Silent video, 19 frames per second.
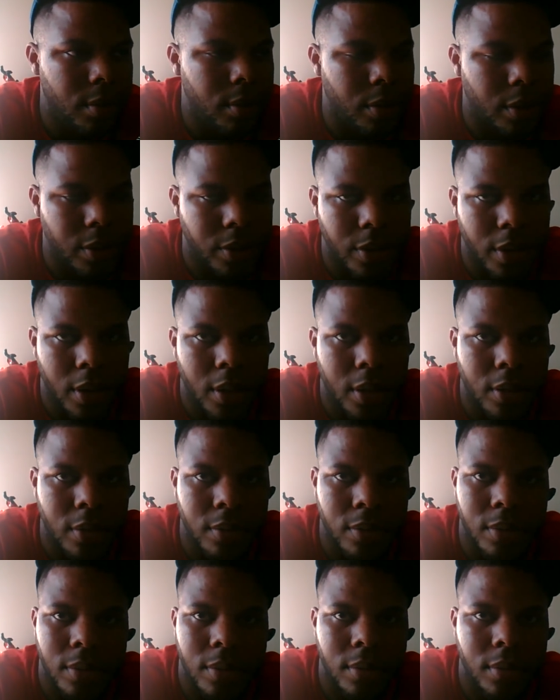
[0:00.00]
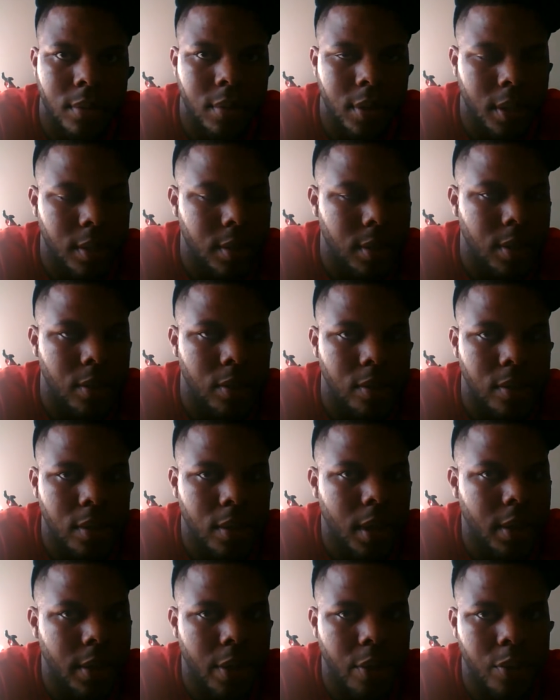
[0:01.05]
Chris Jones, Justin Houston,
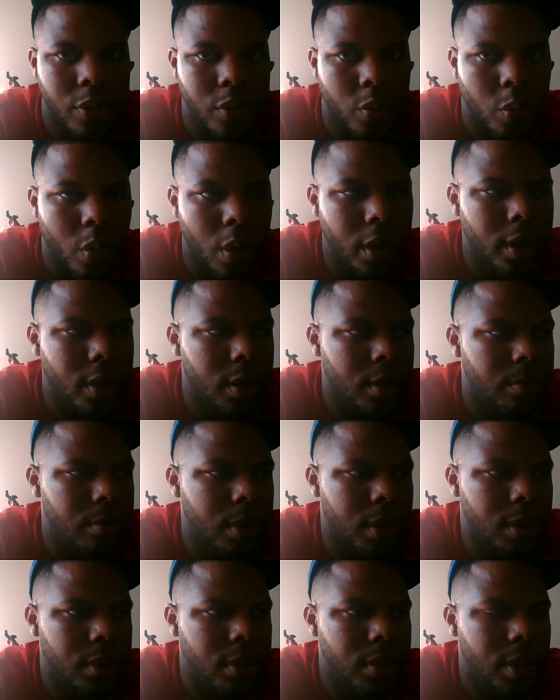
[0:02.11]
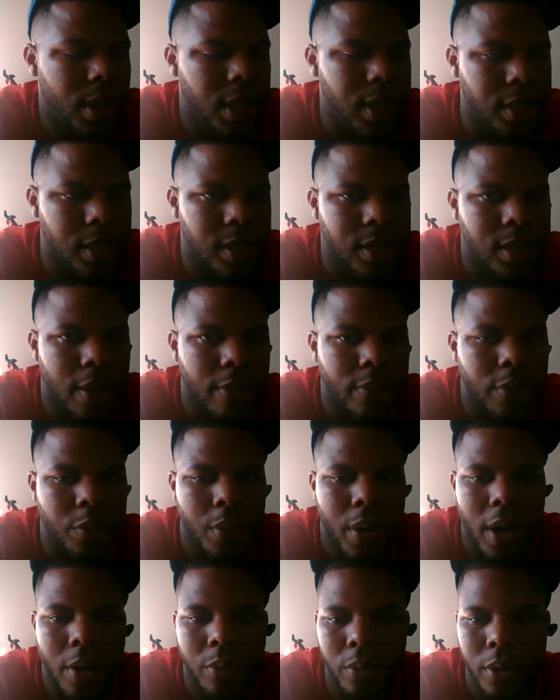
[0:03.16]
like they were just working him. But he's a
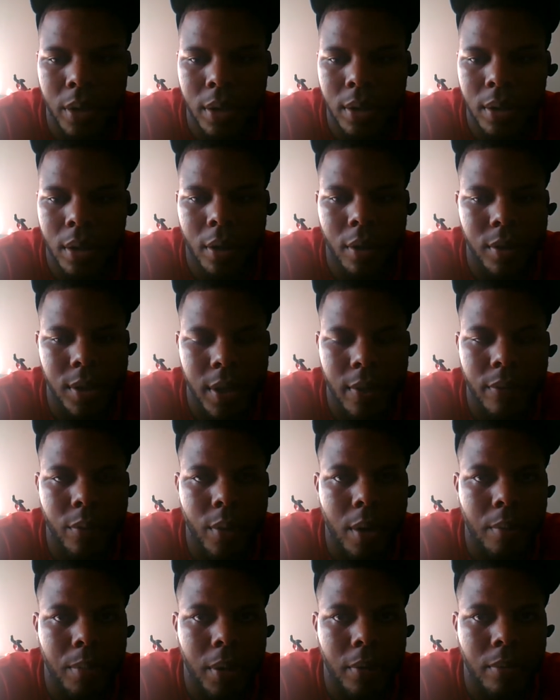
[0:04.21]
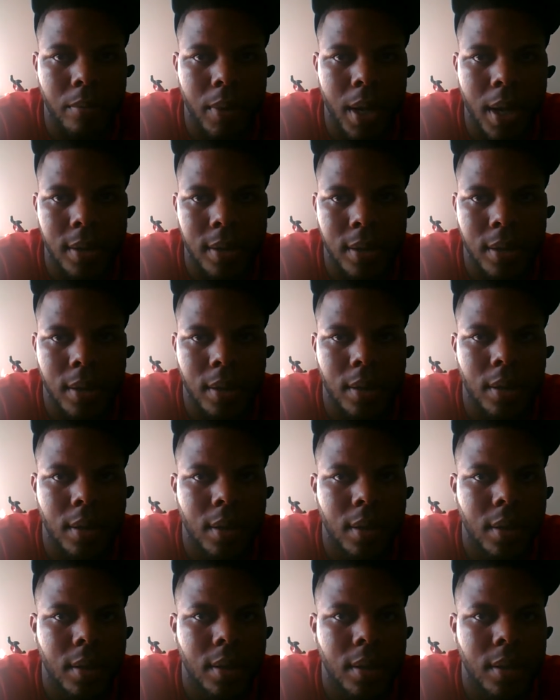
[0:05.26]
7th-round rookie or 7th-round pick from last year,
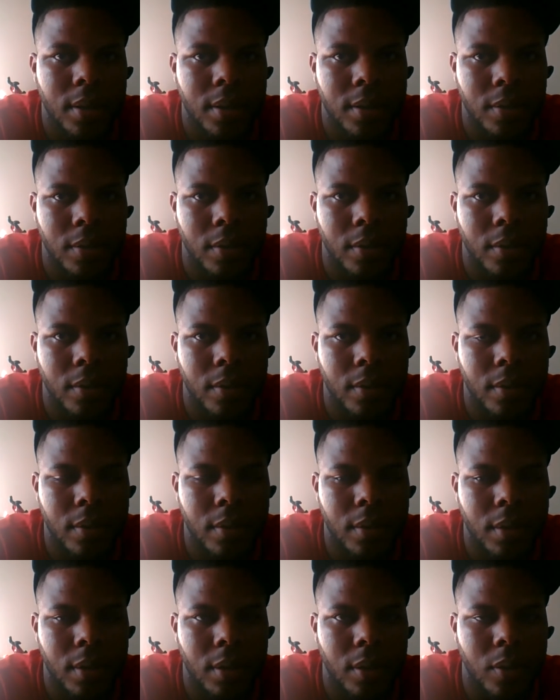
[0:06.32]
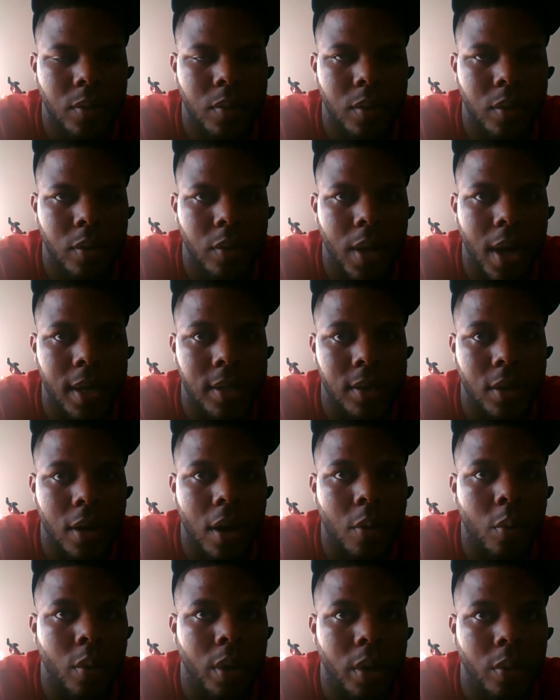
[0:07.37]
so you guys
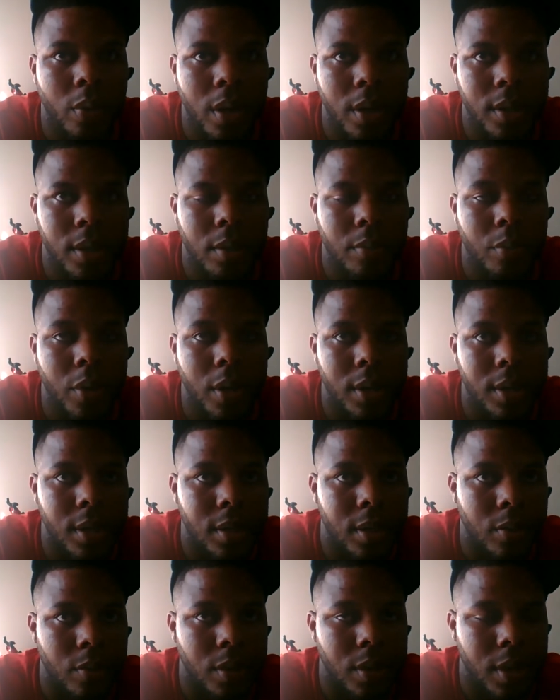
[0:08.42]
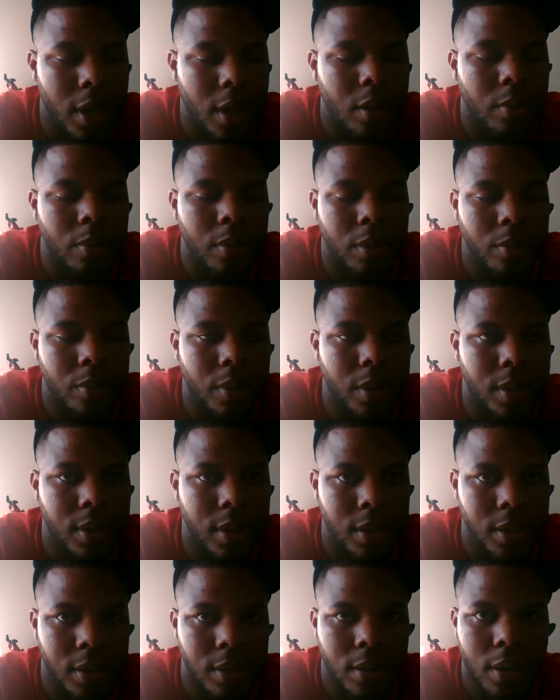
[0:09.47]
saw what he was in the preseason. He was terrible in the
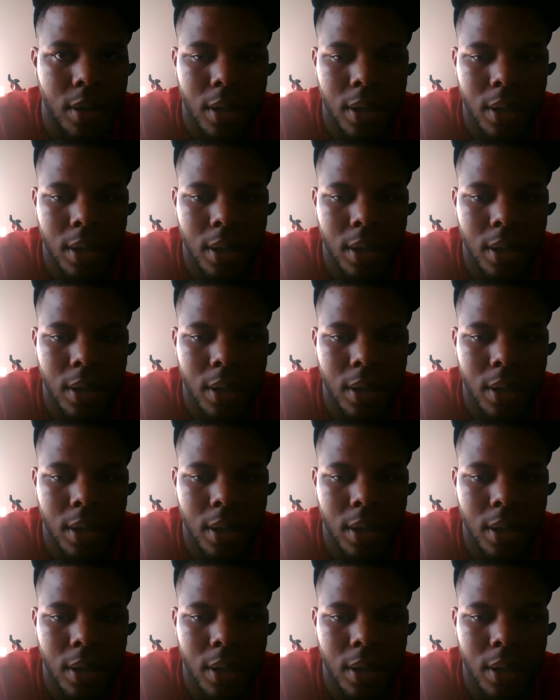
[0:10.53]
preseason.